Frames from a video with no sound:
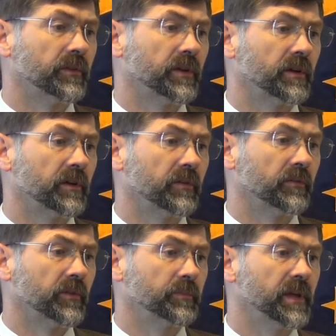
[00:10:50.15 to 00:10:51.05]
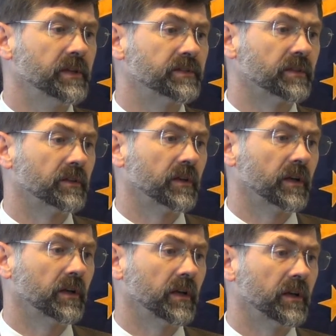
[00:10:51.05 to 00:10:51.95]
the, the piece and,
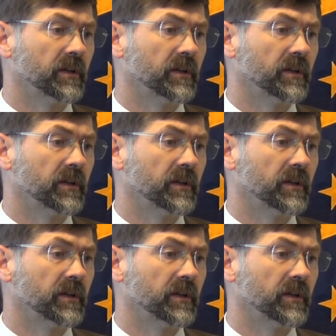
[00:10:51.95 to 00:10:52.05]
and, and,